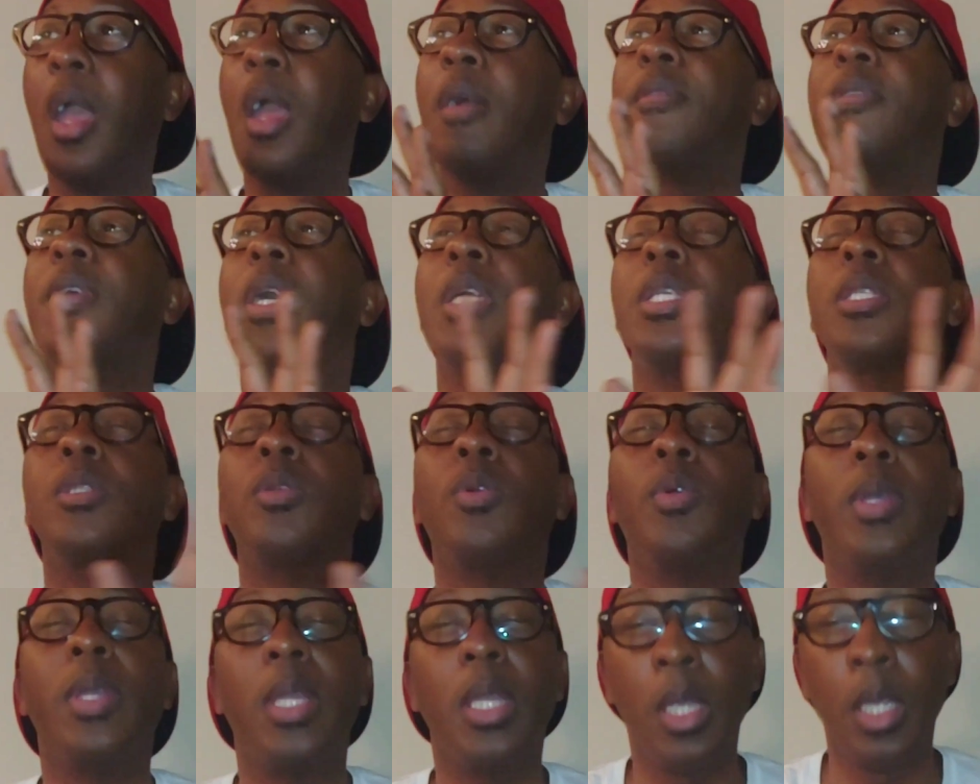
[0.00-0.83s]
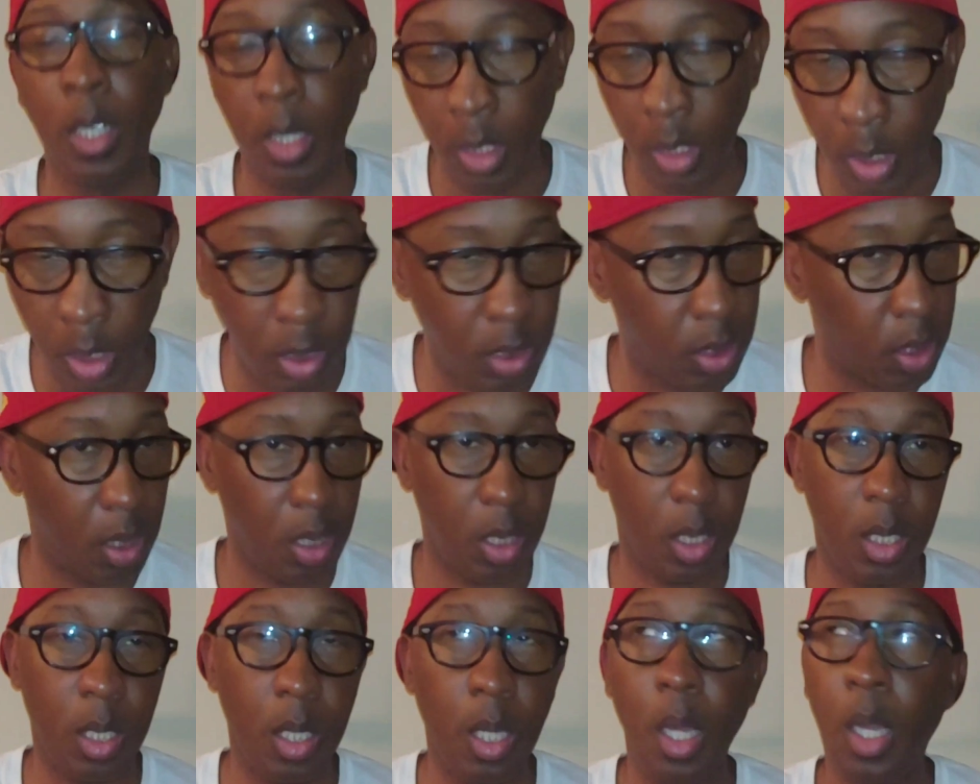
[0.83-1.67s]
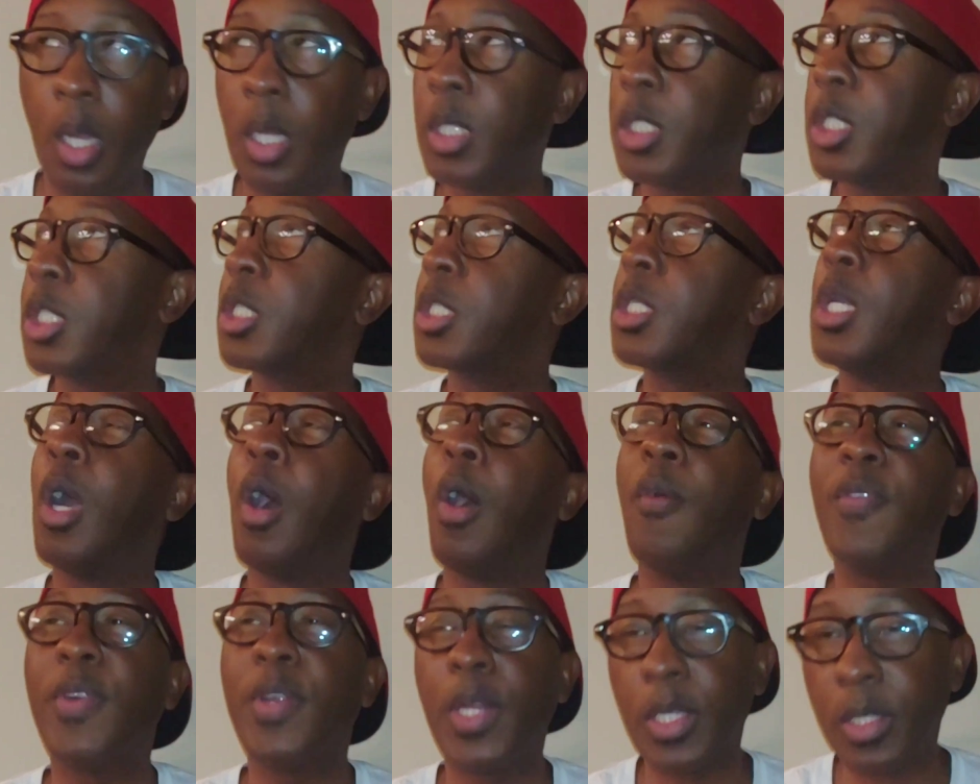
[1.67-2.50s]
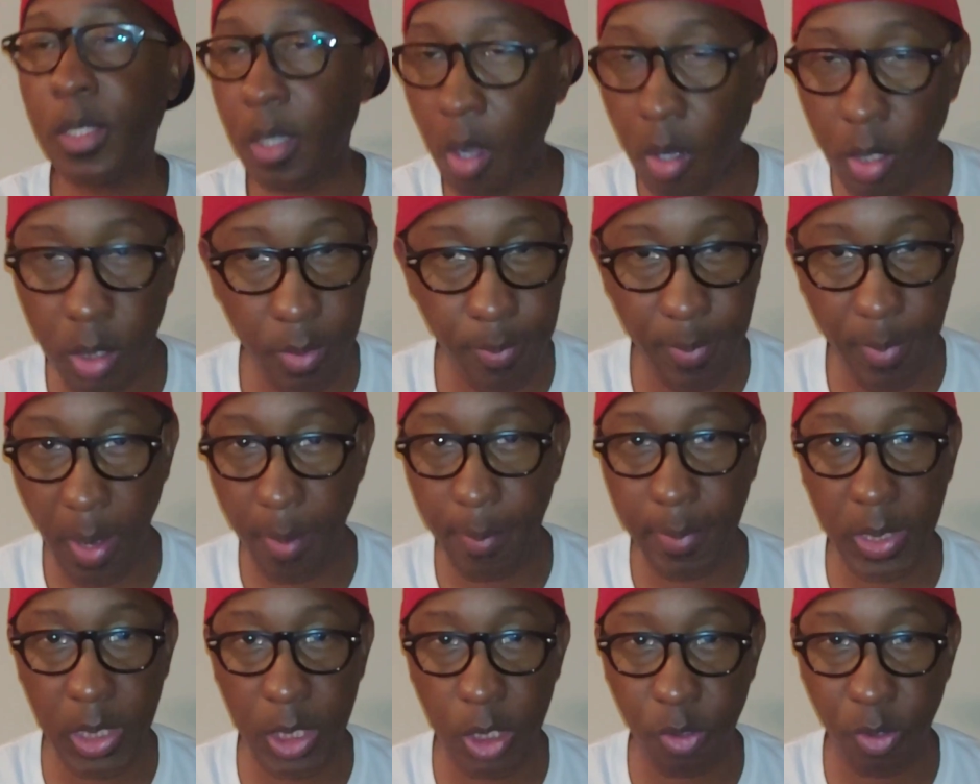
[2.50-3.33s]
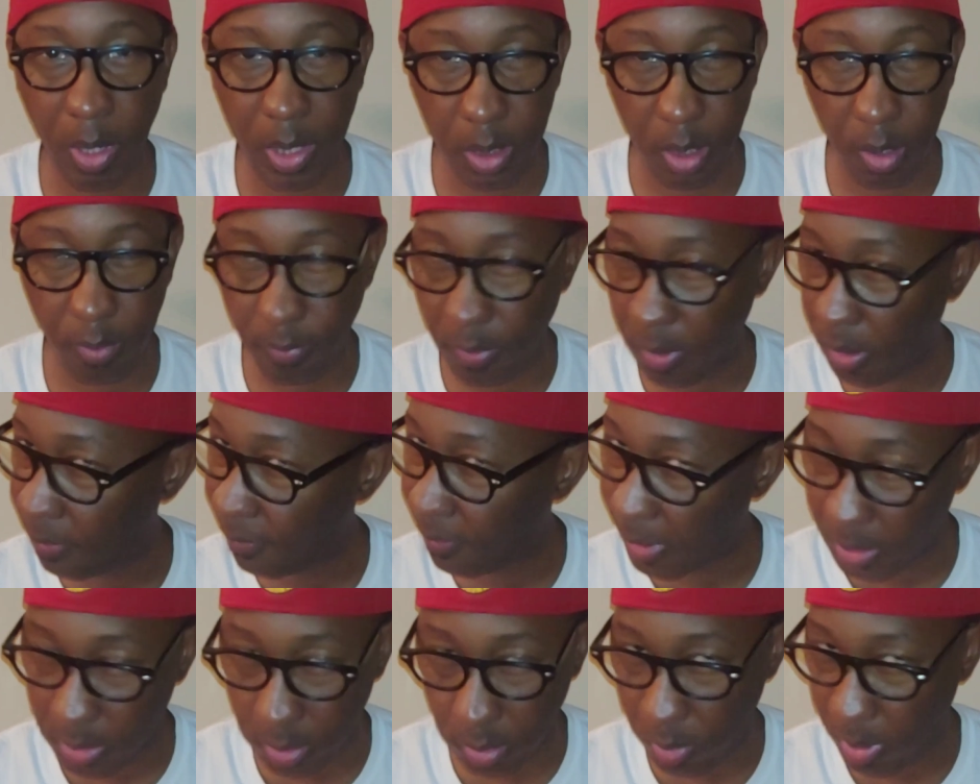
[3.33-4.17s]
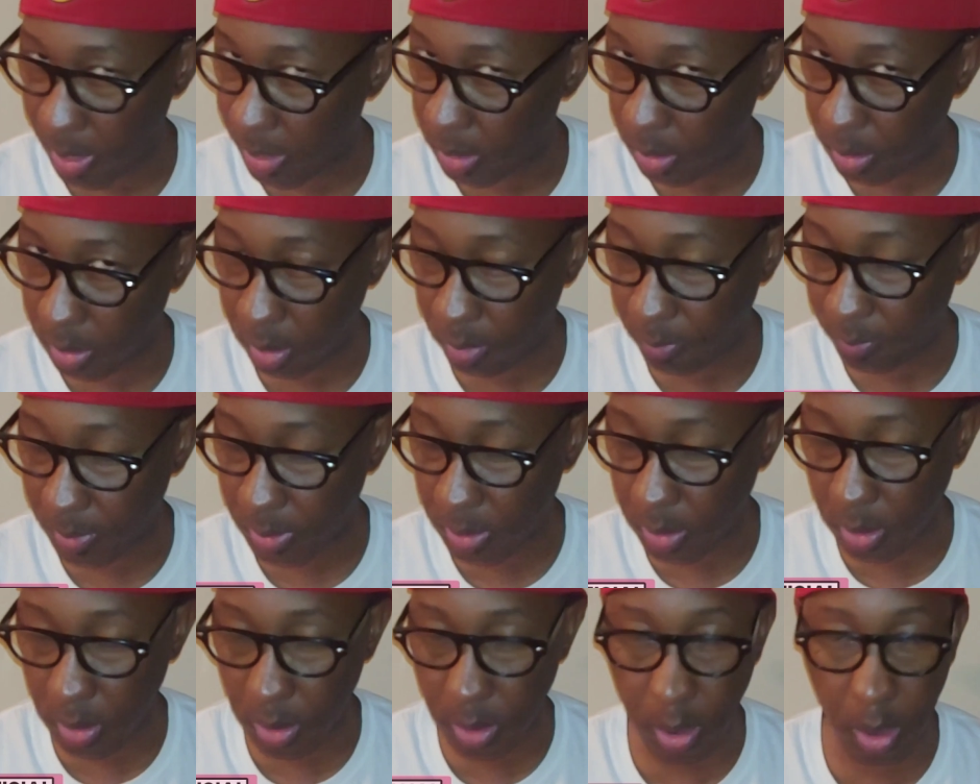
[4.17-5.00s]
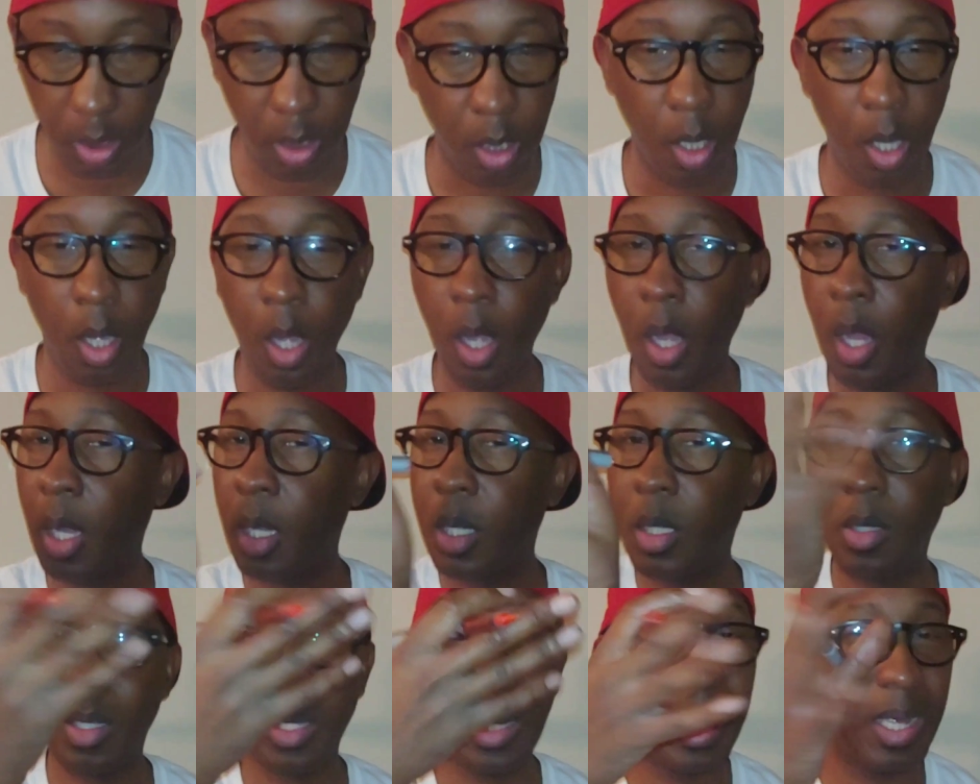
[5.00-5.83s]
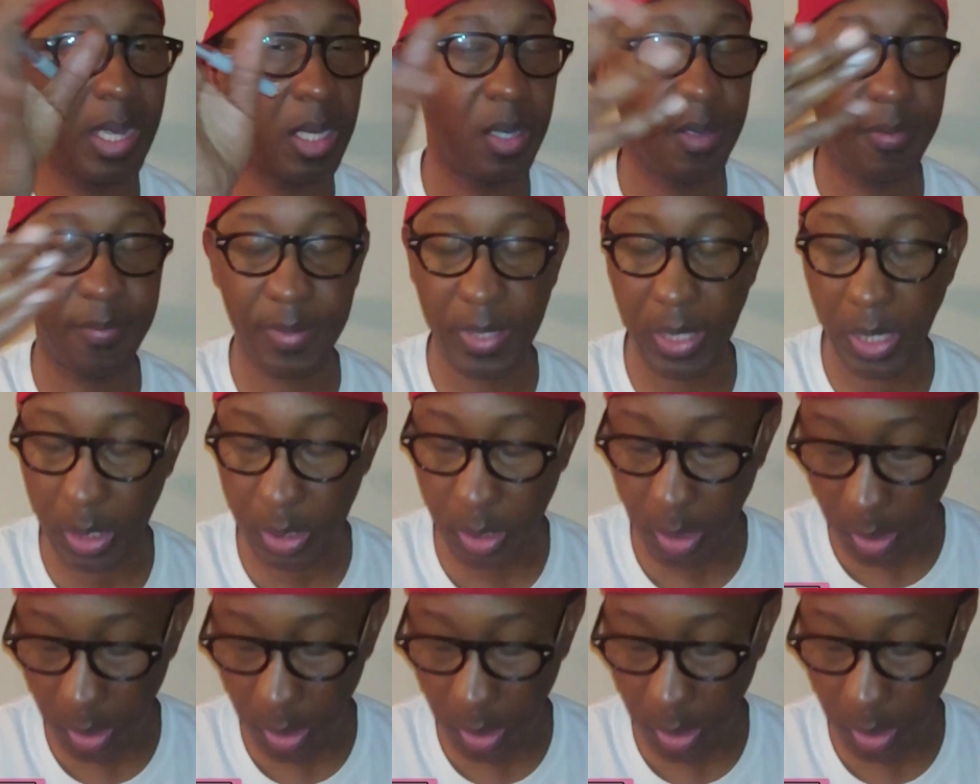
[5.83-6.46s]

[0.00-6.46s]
advice on anything. She over there talking to Mama D trying to give her advice on how to deal with CC. Good, I ain't here for that,